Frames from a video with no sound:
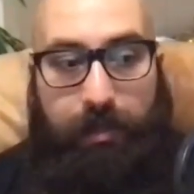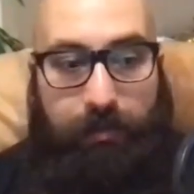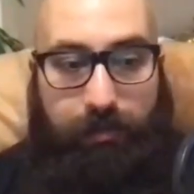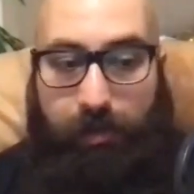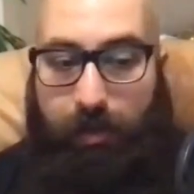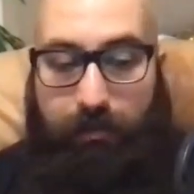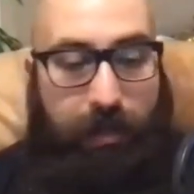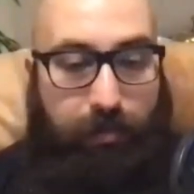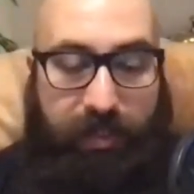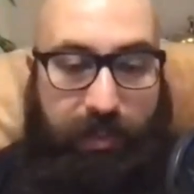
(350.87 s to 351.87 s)

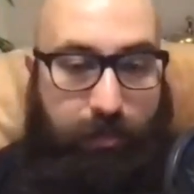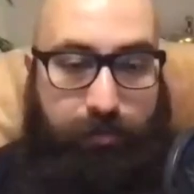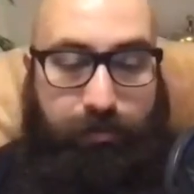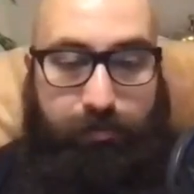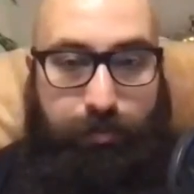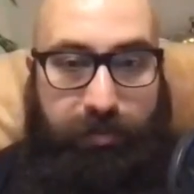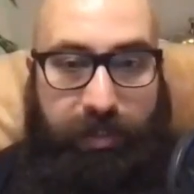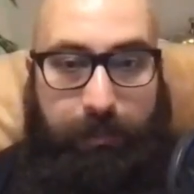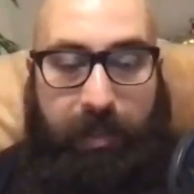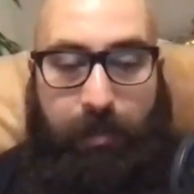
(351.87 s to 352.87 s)
they could use
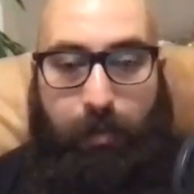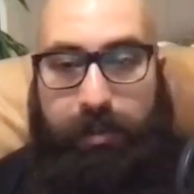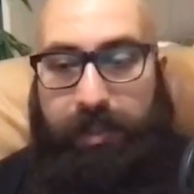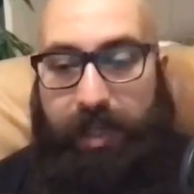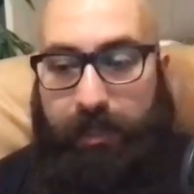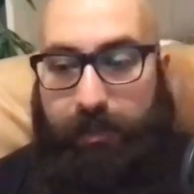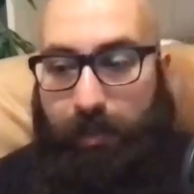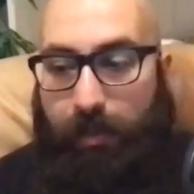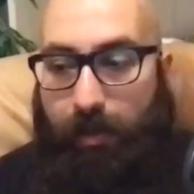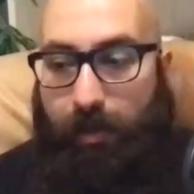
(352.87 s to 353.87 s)
some other words, like,
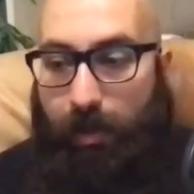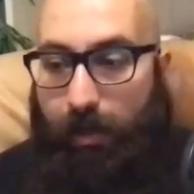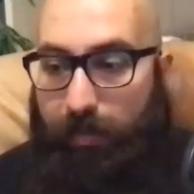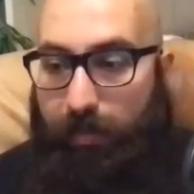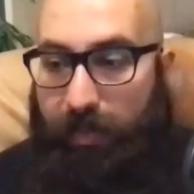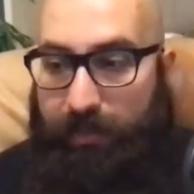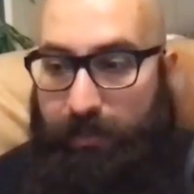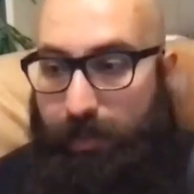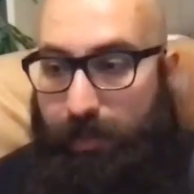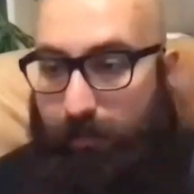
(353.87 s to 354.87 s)

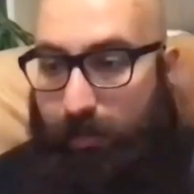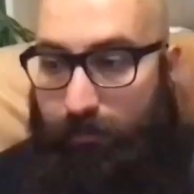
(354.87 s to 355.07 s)
basically,